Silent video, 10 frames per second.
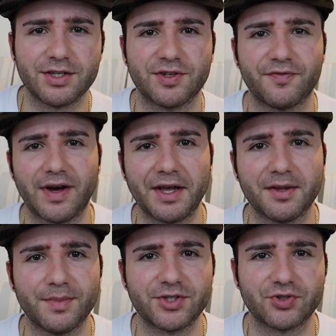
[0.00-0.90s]
managed to
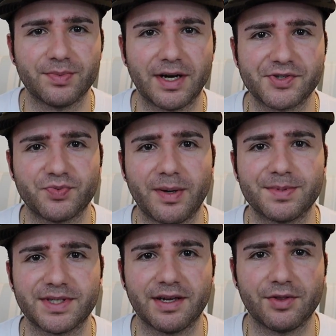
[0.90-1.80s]
find the mystery box
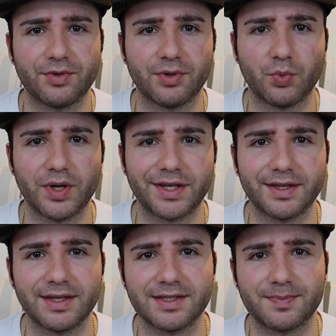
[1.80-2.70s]
website through the
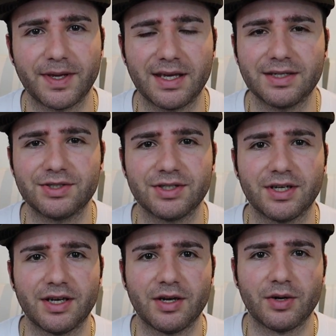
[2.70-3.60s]
WikiLeaks
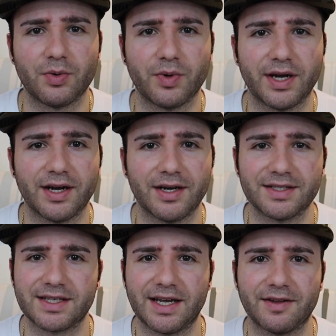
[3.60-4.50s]
page,
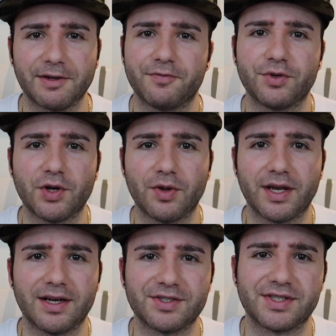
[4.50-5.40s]
where it's kind of like if you
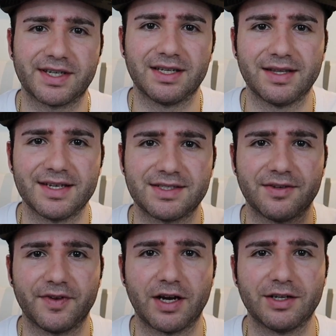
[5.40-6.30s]
go there, it's just like a
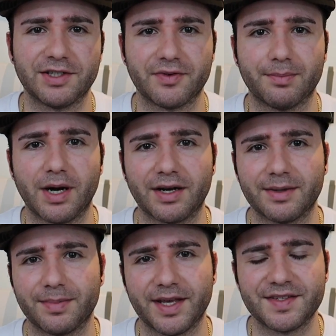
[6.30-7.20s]
list of like all different
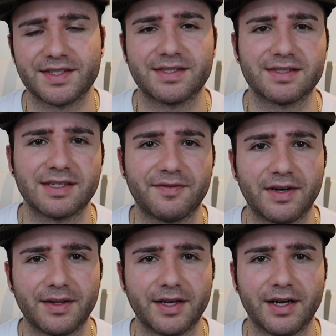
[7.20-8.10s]
marketplaces and
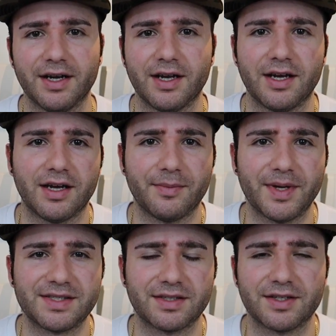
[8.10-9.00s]
stuff on there.
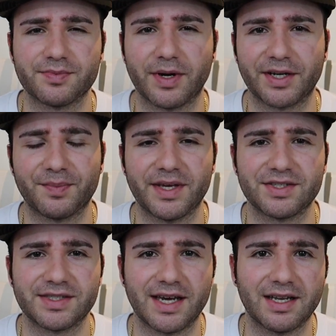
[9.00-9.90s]
Basically this
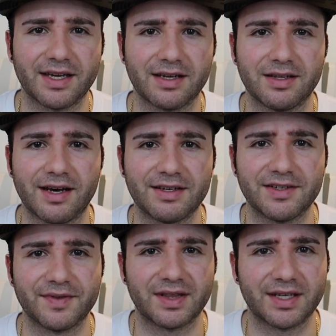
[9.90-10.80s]
marketplace just had like a
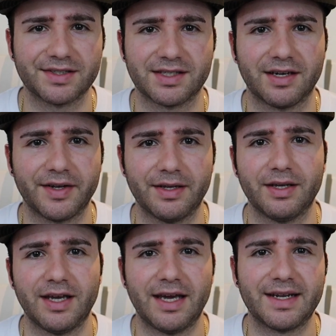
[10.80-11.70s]
lot of different things
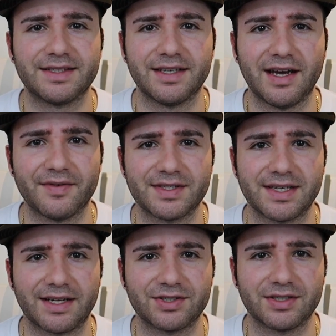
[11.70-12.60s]
on it, and it did
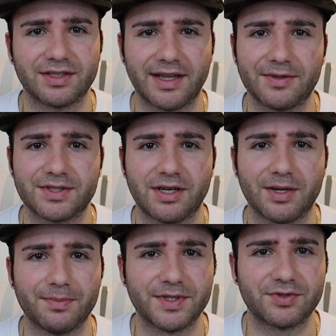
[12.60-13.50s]
have a section that
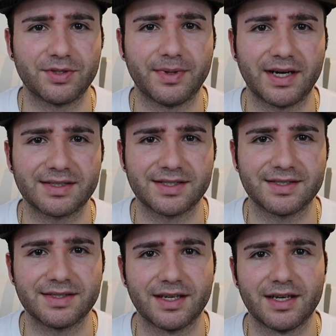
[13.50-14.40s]
was called mystery
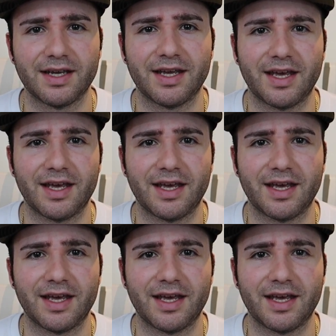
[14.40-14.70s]
boxes,